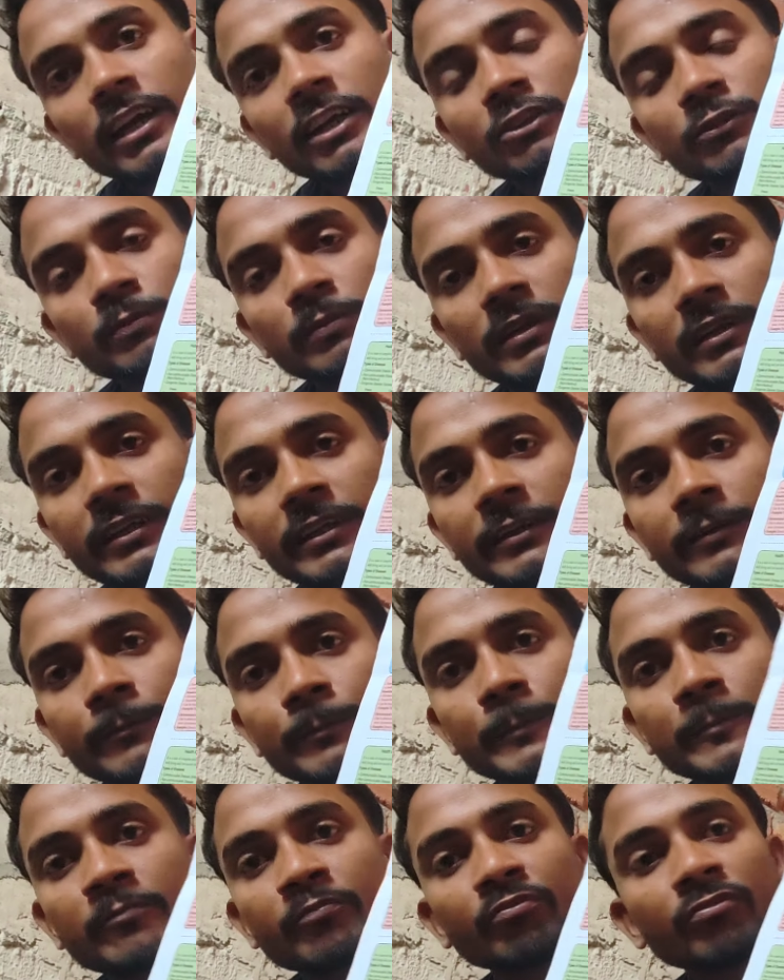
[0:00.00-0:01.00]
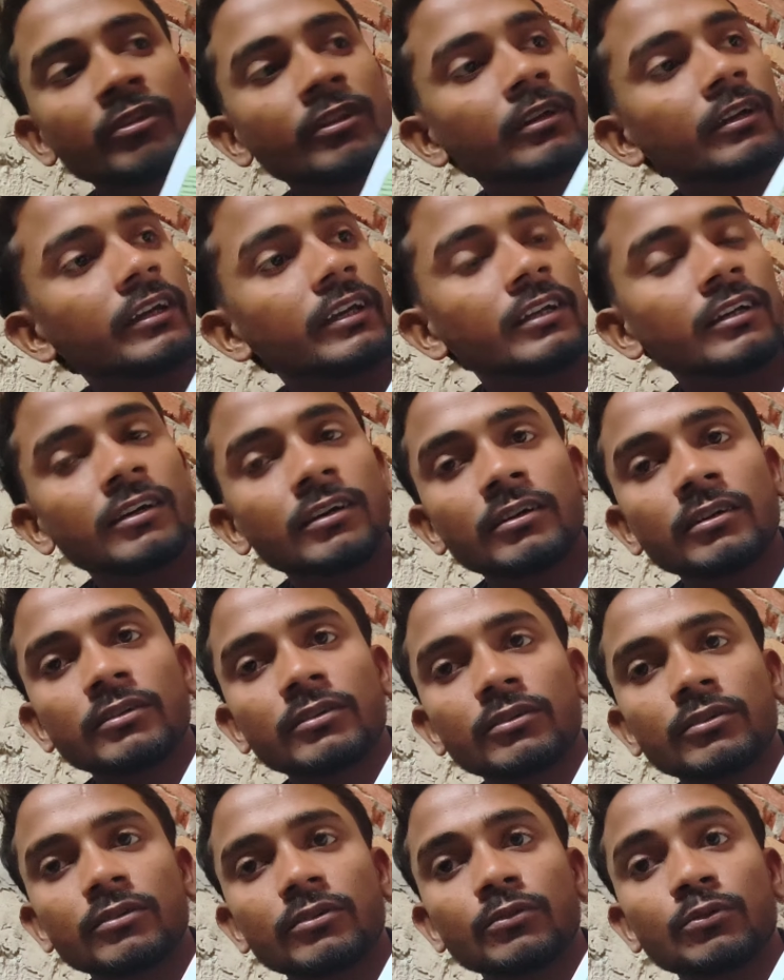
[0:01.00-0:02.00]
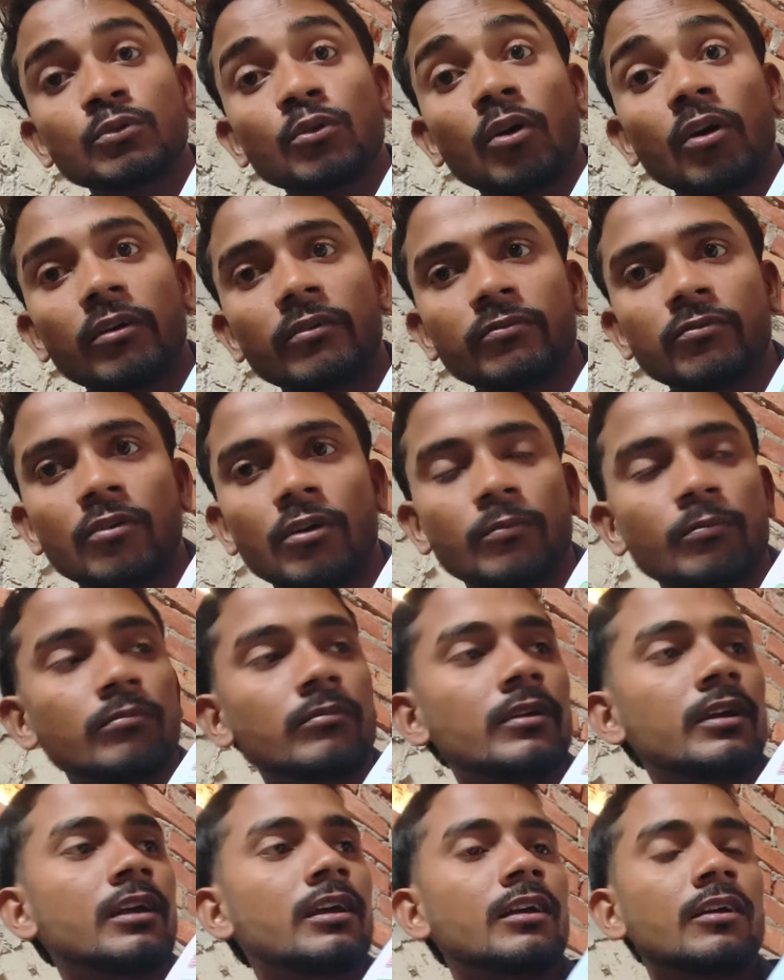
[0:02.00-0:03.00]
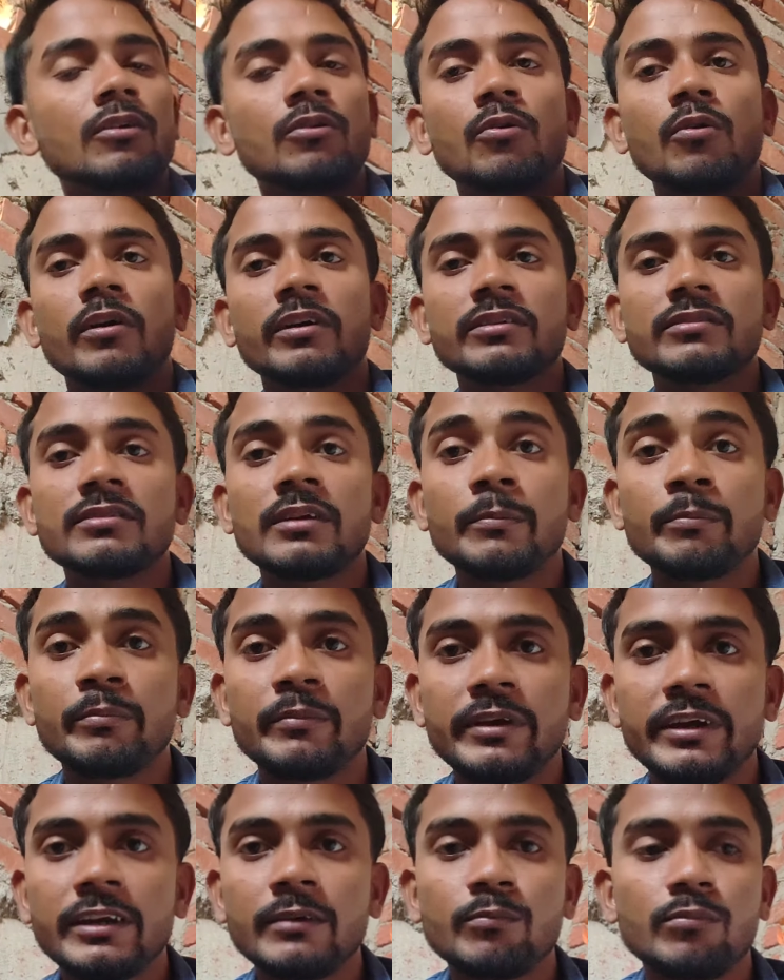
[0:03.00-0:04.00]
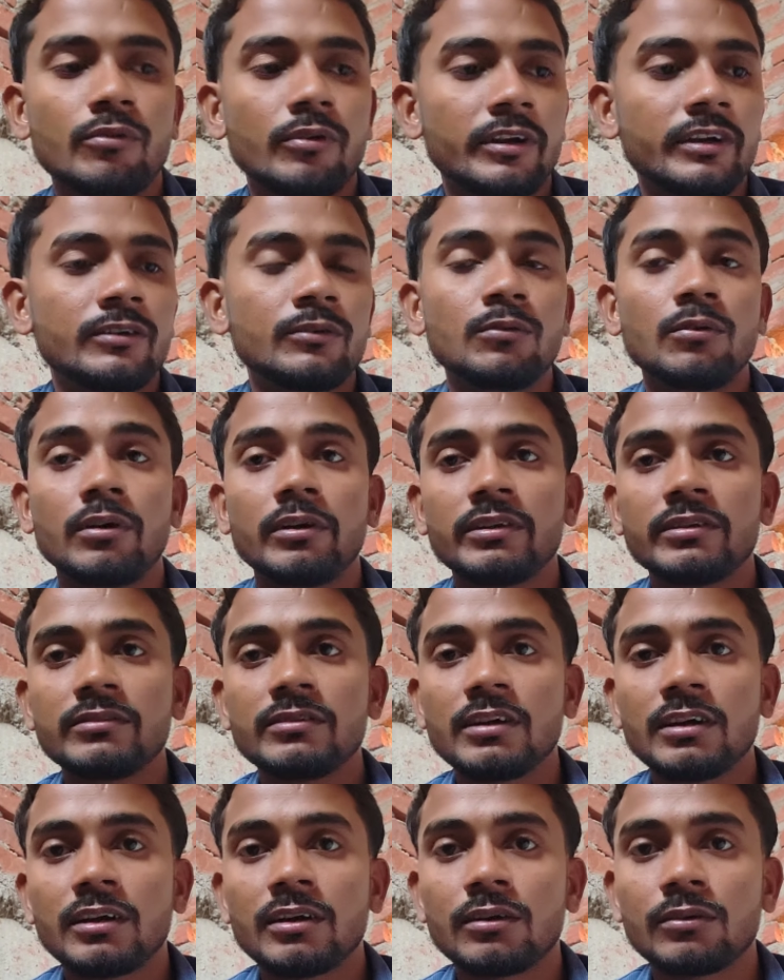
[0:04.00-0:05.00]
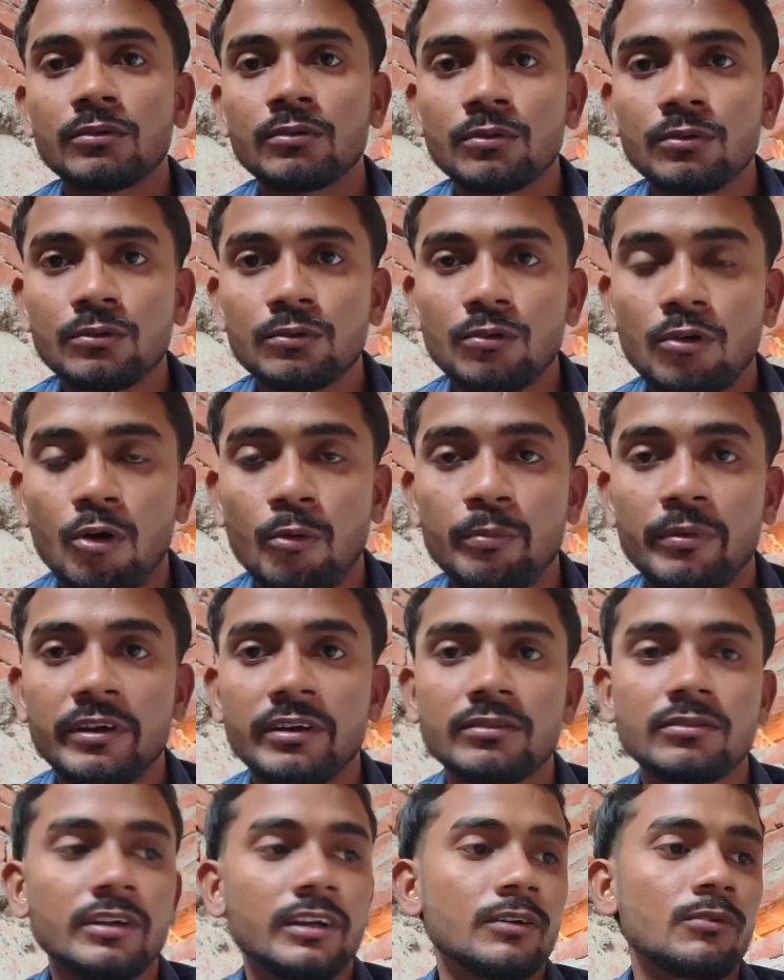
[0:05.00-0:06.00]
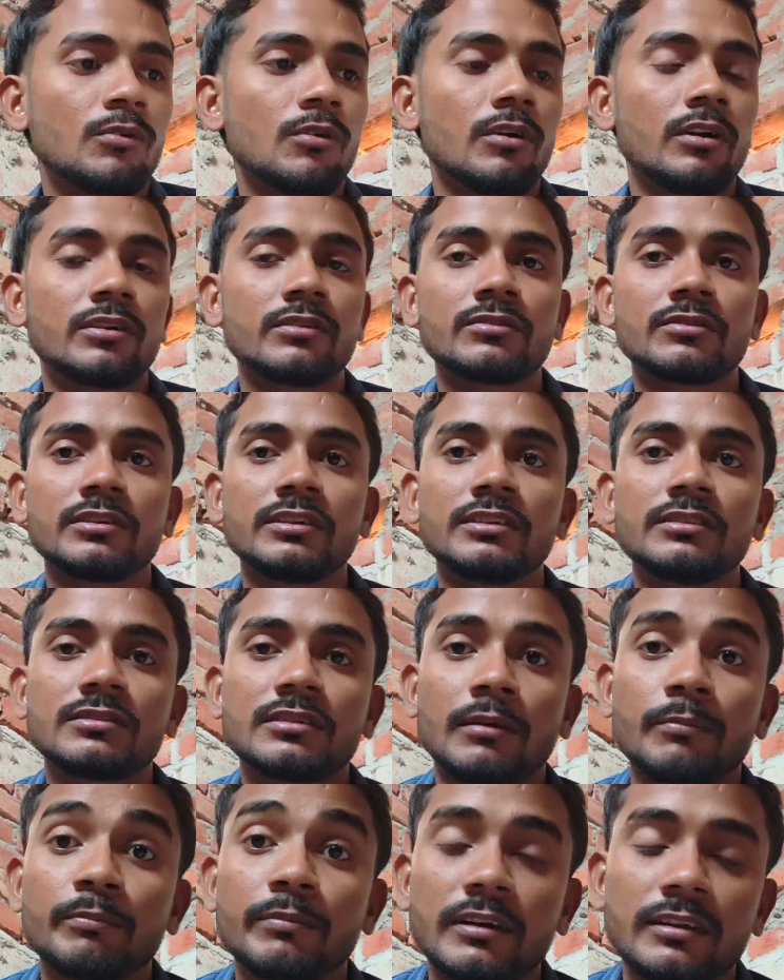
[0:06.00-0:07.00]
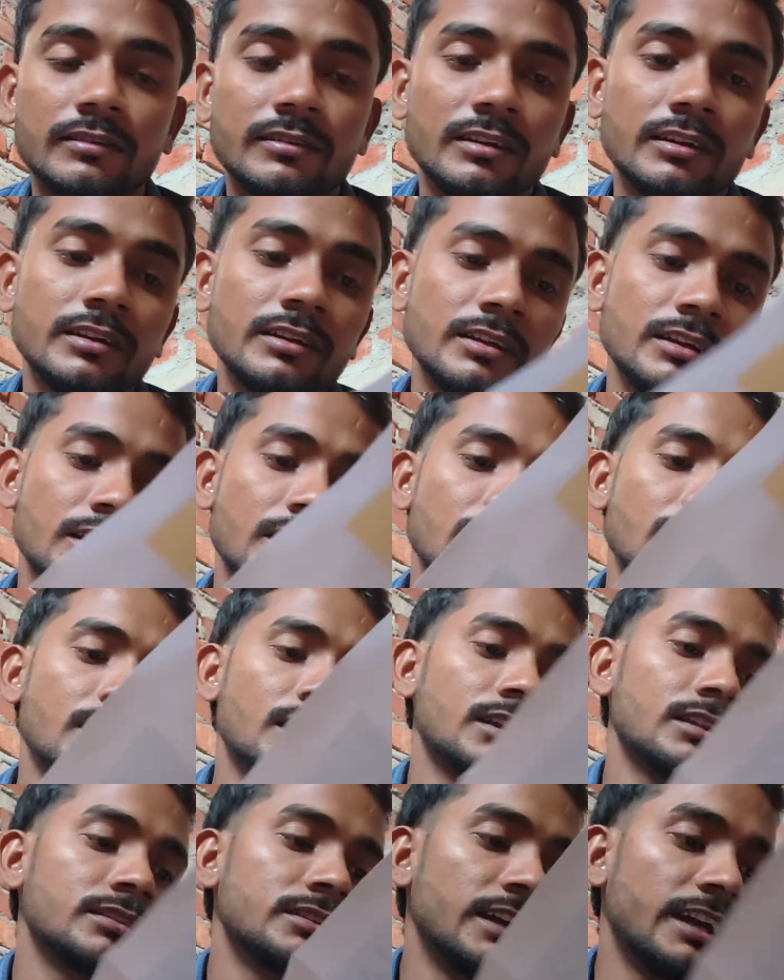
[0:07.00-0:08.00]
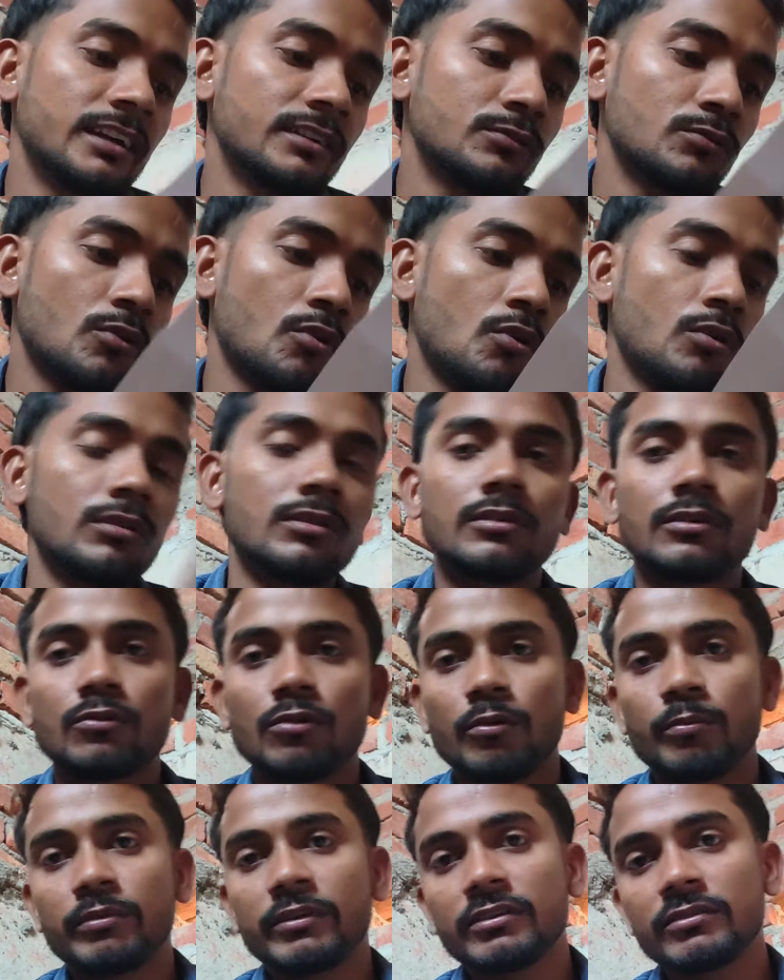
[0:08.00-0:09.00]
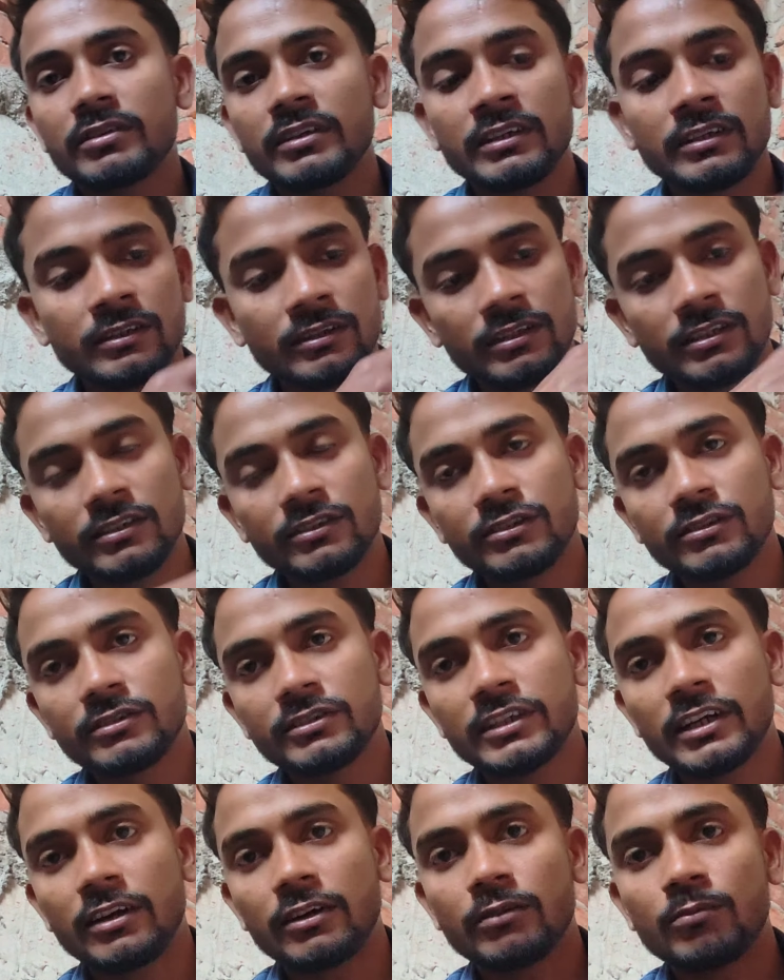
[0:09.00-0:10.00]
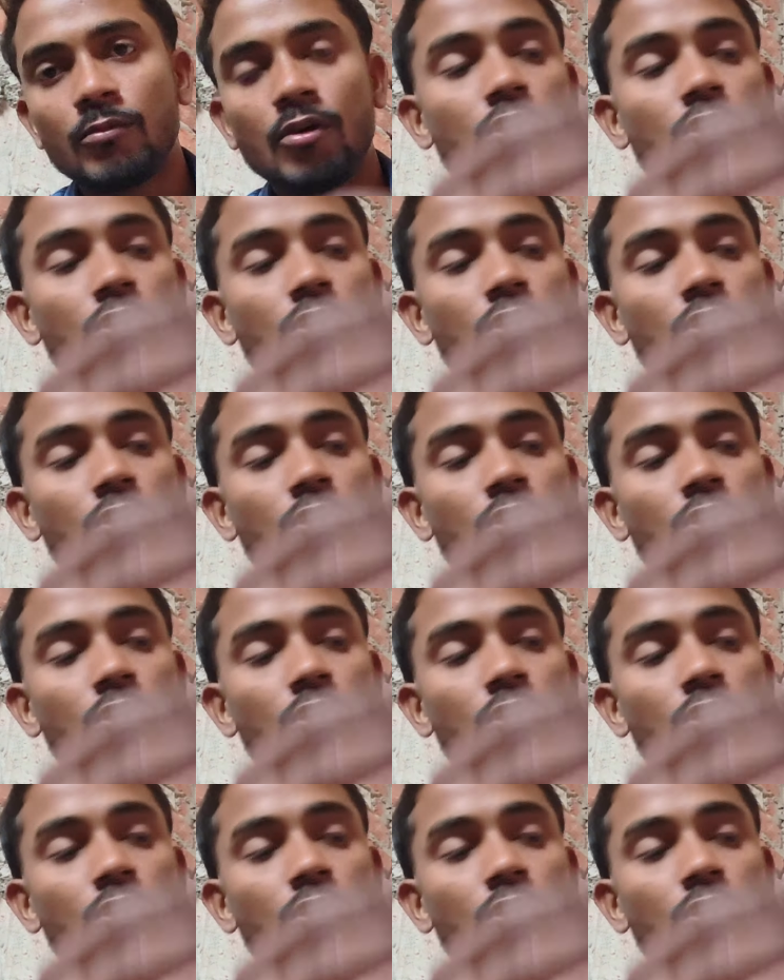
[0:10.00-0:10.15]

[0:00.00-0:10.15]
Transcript: explained in a short form. What is the main point, what is the good topics, and what is compulsory? That's all the topics in this chart